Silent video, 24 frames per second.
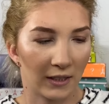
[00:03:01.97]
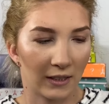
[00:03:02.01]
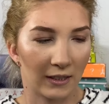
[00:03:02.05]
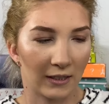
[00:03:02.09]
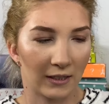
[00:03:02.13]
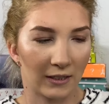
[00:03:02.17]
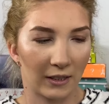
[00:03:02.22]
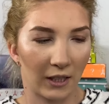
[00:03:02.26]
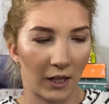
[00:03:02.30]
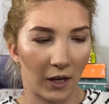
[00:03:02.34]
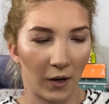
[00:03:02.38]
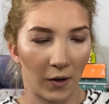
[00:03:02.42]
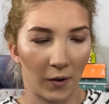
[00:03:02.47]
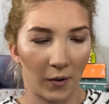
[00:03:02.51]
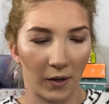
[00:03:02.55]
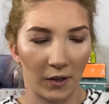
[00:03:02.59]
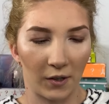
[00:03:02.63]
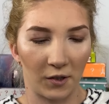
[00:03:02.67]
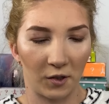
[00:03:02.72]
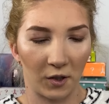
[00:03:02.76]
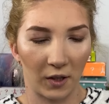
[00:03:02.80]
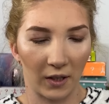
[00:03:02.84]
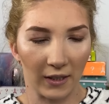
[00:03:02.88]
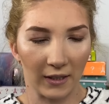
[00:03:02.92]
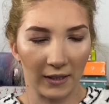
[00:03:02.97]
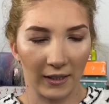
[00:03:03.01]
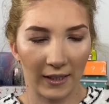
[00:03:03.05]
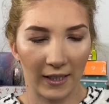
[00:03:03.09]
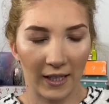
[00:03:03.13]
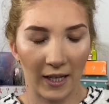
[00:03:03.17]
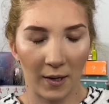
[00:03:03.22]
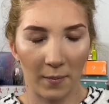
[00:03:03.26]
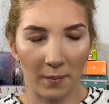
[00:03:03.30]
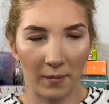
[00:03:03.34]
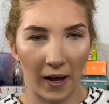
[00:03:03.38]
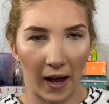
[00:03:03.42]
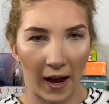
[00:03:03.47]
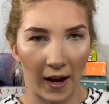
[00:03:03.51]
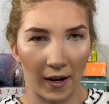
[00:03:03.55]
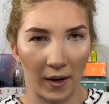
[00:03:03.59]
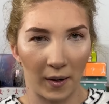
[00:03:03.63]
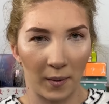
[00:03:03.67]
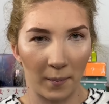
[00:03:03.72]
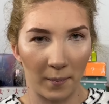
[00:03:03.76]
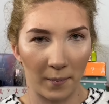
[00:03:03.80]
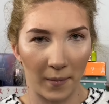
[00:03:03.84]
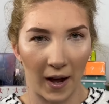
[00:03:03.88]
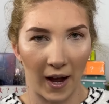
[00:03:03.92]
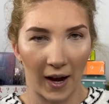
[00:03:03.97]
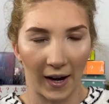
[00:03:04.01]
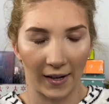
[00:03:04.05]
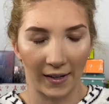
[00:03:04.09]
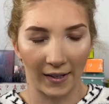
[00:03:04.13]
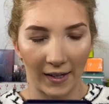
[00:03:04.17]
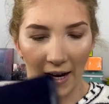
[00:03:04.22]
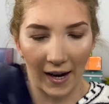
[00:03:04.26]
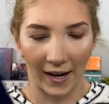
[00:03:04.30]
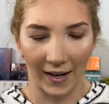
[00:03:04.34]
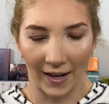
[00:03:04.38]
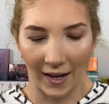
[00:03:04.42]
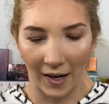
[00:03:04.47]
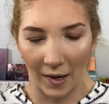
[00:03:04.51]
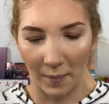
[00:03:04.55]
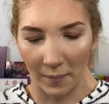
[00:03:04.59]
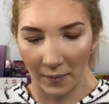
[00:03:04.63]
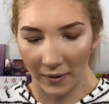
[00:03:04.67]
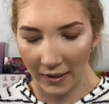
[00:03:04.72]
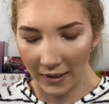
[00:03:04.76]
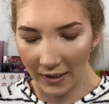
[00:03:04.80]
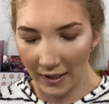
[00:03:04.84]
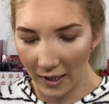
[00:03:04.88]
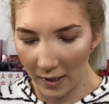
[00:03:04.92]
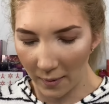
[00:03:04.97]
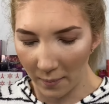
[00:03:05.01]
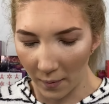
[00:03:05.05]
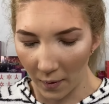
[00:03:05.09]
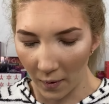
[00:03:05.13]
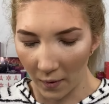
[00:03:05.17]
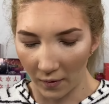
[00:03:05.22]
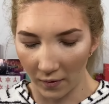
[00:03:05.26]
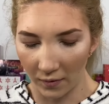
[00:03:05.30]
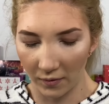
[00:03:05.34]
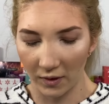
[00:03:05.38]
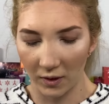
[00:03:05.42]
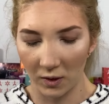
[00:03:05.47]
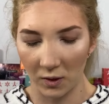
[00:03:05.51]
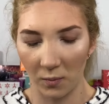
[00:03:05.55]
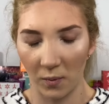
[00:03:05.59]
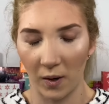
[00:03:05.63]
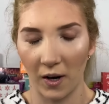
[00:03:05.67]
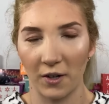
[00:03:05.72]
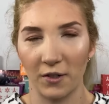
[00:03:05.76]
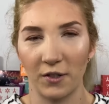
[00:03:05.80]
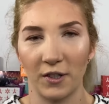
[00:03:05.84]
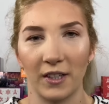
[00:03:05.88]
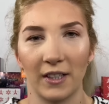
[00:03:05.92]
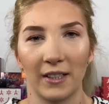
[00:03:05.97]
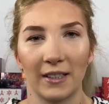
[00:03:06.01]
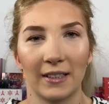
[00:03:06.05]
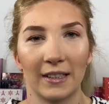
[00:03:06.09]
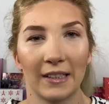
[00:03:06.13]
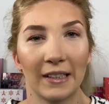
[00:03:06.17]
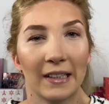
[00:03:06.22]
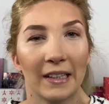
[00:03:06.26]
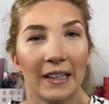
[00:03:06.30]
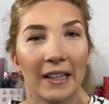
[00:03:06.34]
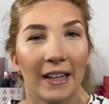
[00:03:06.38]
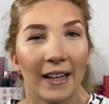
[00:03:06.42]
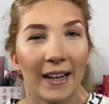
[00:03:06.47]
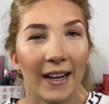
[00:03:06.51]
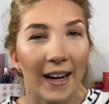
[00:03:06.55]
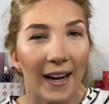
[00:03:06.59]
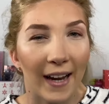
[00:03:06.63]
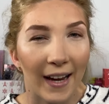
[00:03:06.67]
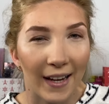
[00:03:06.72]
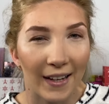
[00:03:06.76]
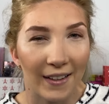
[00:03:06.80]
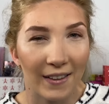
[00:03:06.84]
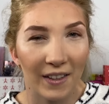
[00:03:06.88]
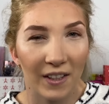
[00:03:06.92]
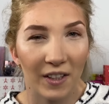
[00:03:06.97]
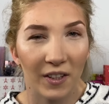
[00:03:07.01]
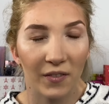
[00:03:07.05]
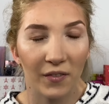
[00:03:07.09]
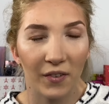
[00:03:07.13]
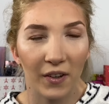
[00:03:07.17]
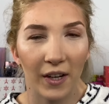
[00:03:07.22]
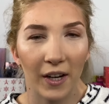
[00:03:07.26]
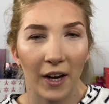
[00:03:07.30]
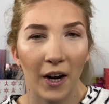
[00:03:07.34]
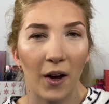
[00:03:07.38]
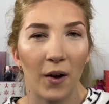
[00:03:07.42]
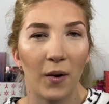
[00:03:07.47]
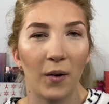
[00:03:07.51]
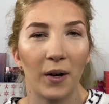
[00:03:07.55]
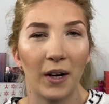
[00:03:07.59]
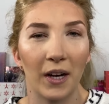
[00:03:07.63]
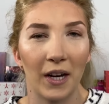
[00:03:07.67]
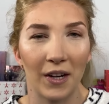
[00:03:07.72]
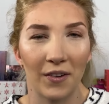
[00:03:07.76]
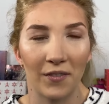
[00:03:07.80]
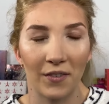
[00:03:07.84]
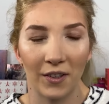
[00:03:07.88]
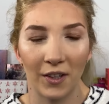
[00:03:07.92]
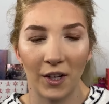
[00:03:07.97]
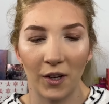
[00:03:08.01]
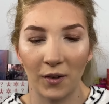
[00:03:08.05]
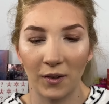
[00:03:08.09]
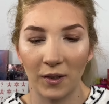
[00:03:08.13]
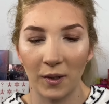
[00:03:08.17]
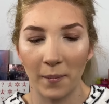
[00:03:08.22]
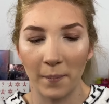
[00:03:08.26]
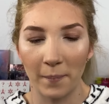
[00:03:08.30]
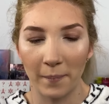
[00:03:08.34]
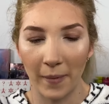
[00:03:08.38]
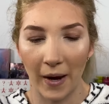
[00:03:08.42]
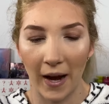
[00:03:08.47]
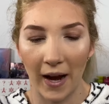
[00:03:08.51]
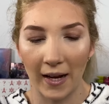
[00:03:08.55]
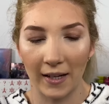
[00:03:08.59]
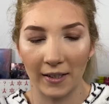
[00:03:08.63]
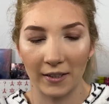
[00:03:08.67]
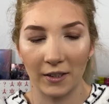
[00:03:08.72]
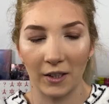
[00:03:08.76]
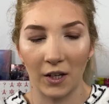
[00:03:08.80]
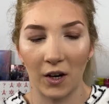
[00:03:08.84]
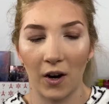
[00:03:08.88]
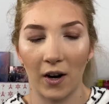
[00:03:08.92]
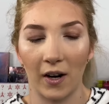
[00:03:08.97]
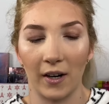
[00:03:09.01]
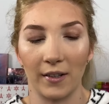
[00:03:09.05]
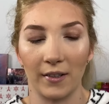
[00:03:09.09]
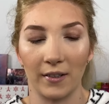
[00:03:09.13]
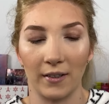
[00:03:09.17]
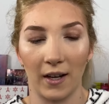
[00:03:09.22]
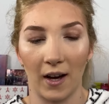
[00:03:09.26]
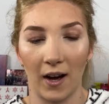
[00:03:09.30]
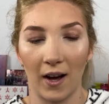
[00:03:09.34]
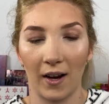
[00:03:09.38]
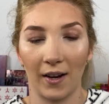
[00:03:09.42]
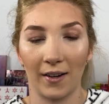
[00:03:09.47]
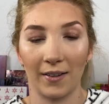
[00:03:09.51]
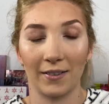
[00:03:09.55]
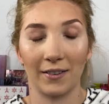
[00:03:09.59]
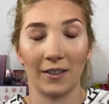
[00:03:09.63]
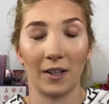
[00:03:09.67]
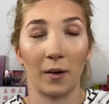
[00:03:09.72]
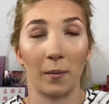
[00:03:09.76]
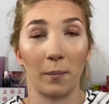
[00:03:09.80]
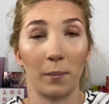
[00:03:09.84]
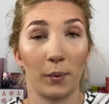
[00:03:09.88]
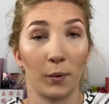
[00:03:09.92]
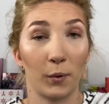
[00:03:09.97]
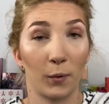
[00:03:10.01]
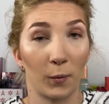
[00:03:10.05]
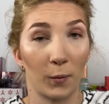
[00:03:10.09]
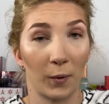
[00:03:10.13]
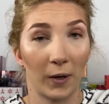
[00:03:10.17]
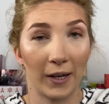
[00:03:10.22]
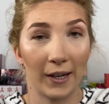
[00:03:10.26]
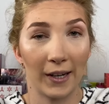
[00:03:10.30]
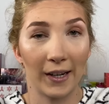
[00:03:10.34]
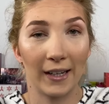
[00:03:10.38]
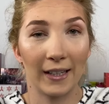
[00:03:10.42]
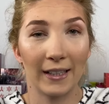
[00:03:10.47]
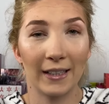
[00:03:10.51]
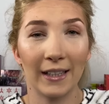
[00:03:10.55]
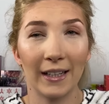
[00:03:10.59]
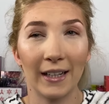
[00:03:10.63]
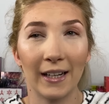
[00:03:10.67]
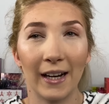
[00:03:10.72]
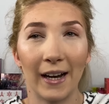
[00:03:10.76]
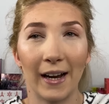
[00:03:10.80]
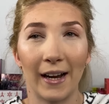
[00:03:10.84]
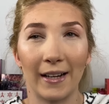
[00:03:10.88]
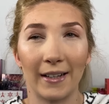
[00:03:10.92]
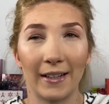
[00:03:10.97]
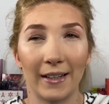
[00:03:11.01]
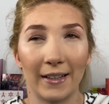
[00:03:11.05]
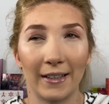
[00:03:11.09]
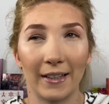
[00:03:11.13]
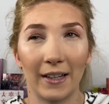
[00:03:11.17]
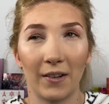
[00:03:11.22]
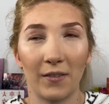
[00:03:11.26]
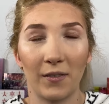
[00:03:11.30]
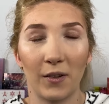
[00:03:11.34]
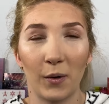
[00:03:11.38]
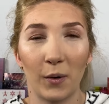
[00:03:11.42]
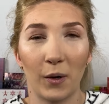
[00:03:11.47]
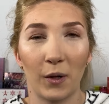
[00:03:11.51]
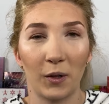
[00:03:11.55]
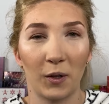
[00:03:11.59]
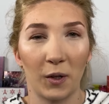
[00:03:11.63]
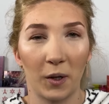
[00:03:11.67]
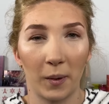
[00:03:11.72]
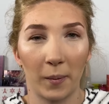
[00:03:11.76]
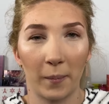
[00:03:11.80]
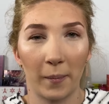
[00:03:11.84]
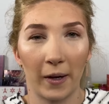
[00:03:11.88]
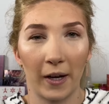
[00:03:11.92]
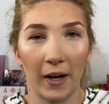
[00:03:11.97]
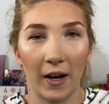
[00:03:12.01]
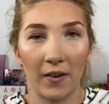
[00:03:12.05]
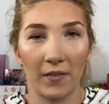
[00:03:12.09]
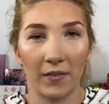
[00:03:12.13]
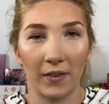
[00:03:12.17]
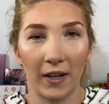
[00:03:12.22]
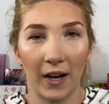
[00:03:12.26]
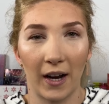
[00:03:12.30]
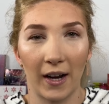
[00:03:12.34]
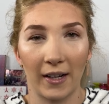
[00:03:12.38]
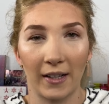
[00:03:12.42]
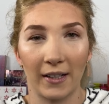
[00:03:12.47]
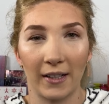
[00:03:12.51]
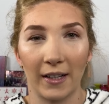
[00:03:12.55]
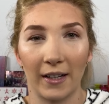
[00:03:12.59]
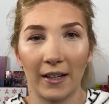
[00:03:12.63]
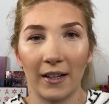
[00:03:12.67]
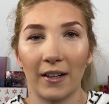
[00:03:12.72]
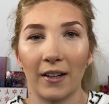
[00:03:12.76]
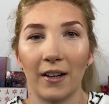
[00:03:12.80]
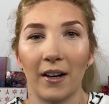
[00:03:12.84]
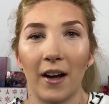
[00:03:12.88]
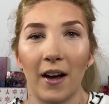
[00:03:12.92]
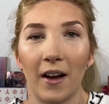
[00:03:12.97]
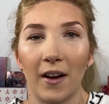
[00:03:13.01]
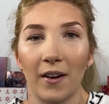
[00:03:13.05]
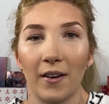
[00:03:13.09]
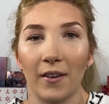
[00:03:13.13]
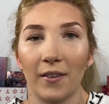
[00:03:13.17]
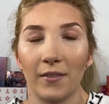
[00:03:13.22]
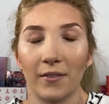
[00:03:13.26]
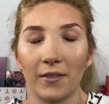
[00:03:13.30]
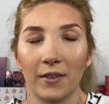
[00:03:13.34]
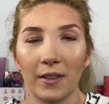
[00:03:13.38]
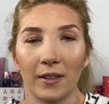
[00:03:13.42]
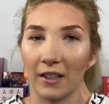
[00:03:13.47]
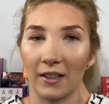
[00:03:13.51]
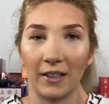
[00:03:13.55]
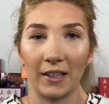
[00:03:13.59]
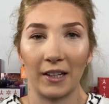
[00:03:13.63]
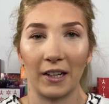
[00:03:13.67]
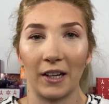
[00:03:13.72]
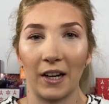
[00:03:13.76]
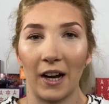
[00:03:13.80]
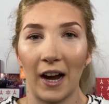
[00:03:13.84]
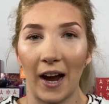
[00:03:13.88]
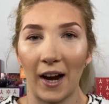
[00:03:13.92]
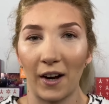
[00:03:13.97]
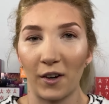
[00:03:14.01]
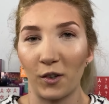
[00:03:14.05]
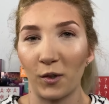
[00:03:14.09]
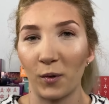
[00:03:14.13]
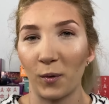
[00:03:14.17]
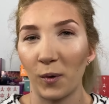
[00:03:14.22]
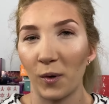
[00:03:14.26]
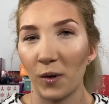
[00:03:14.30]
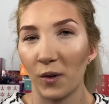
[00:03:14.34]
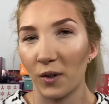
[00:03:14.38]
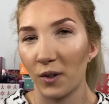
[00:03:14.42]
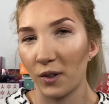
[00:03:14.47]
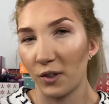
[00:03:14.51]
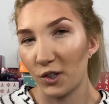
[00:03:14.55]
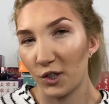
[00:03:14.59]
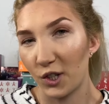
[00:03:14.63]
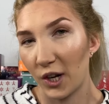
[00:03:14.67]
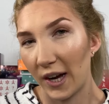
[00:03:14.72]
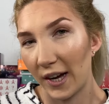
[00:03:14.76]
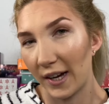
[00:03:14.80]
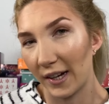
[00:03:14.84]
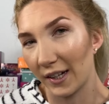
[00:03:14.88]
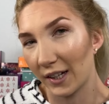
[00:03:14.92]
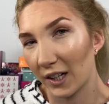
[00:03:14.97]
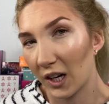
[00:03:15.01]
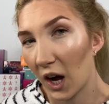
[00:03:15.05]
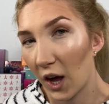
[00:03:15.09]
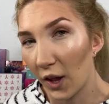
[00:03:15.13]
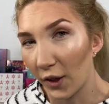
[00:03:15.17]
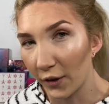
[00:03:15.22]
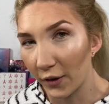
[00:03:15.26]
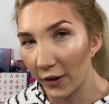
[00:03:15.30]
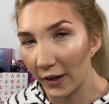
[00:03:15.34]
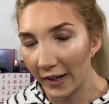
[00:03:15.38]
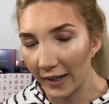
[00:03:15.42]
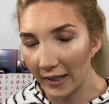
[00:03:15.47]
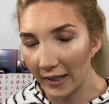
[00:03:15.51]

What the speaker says: So just to keep that in mind, I am going to keep all of the swatches in this video, even though the mattes are not the prettiest. It does give you a little bit of an idea of the actual shade color